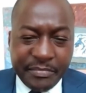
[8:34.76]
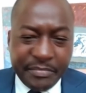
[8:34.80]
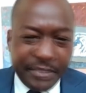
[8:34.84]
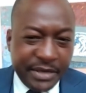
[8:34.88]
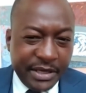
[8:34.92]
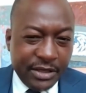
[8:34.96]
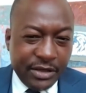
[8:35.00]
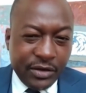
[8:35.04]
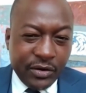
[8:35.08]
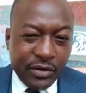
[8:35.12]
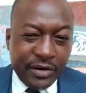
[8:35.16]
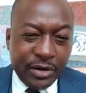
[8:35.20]

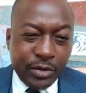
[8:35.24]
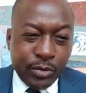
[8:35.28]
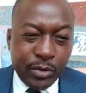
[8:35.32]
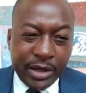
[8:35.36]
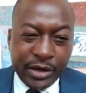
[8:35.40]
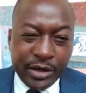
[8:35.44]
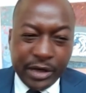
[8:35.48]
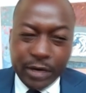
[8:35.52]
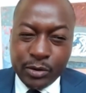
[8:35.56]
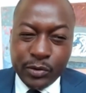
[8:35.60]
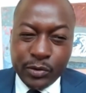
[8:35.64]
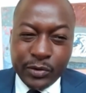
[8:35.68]
billion.
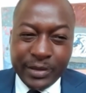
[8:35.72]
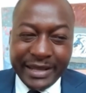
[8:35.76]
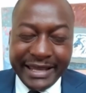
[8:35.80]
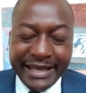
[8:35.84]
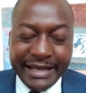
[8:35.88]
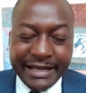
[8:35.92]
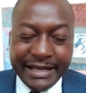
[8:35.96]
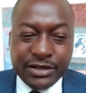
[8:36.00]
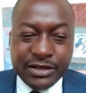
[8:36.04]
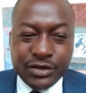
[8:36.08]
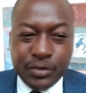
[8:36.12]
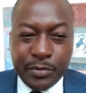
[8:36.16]
We're now
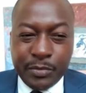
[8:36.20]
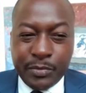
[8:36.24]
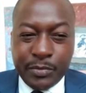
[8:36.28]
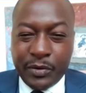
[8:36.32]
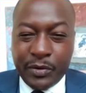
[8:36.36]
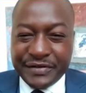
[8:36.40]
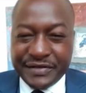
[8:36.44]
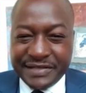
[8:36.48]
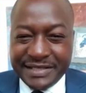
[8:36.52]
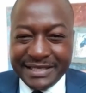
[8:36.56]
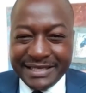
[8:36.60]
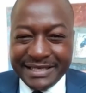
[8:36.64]
looking at
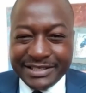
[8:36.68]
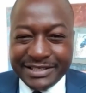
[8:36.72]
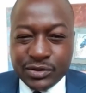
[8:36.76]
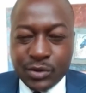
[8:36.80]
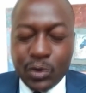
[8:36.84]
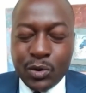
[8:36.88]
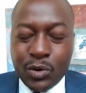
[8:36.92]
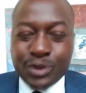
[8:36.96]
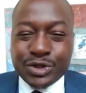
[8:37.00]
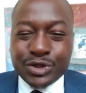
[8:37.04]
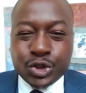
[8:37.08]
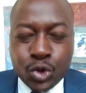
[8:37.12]
2.6.
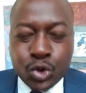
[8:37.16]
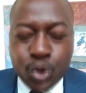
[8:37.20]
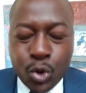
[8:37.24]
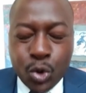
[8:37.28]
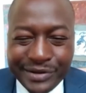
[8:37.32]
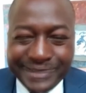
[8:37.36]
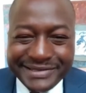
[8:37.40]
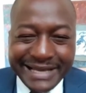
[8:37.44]
So stocks